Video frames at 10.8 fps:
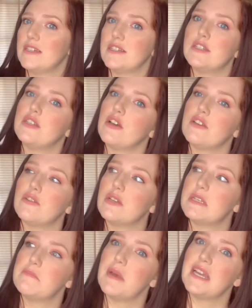She's also
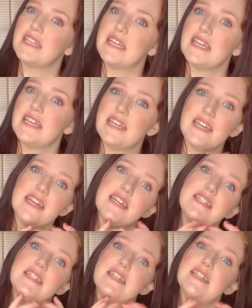expecting
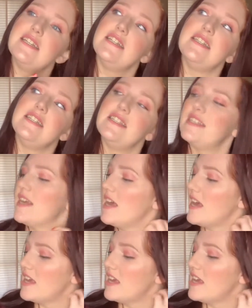kittens.